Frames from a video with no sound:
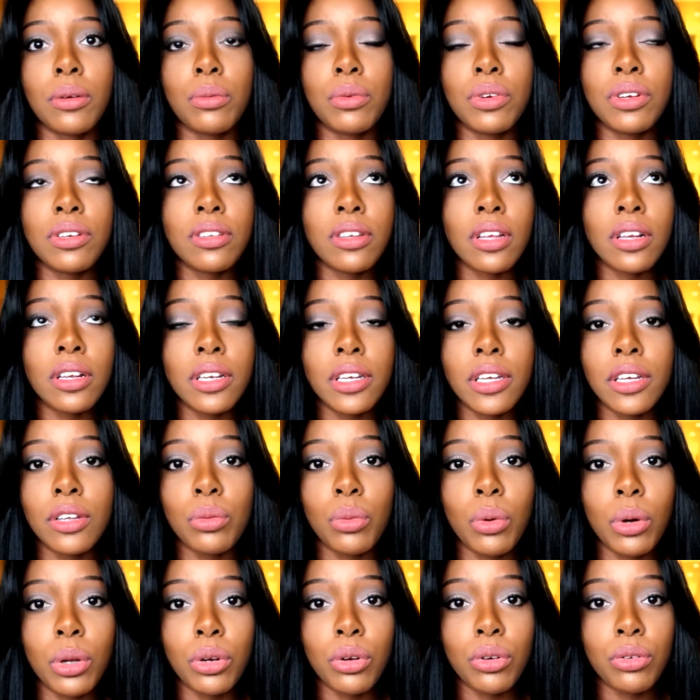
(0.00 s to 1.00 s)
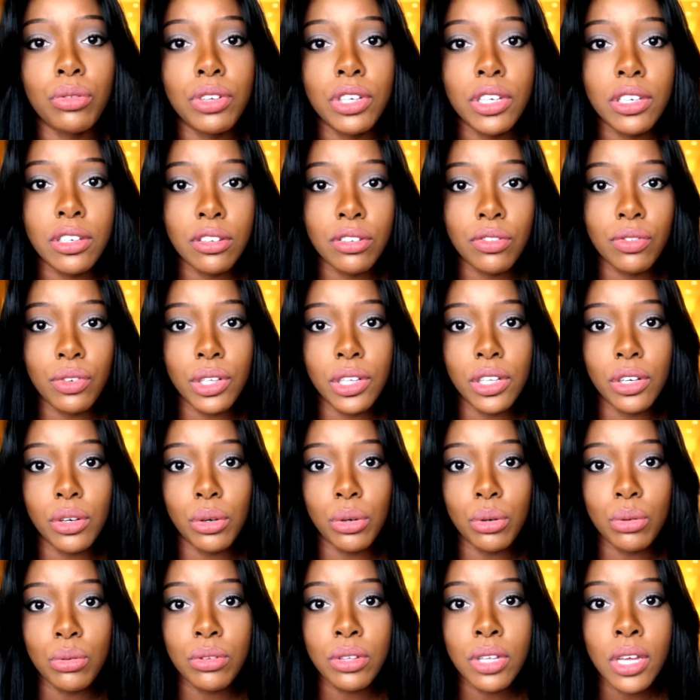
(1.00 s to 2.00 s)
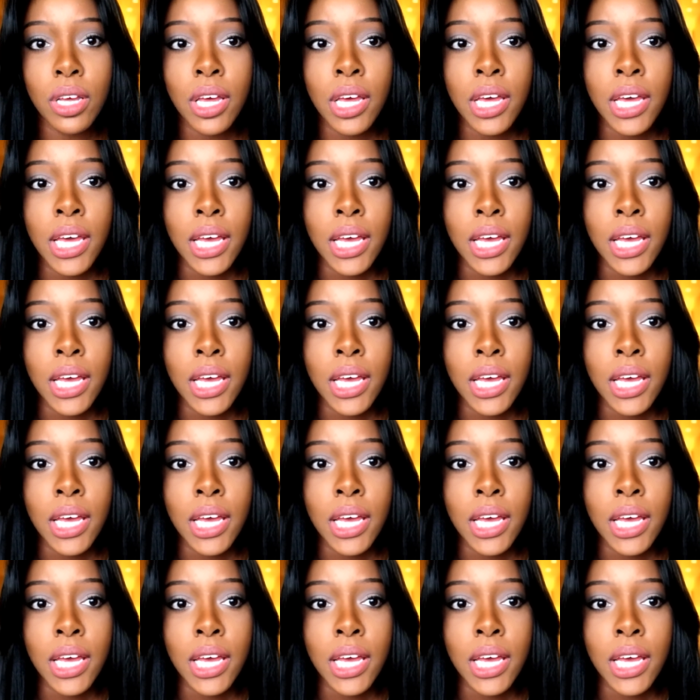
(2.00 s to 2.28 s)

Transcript: recently in one of his videos,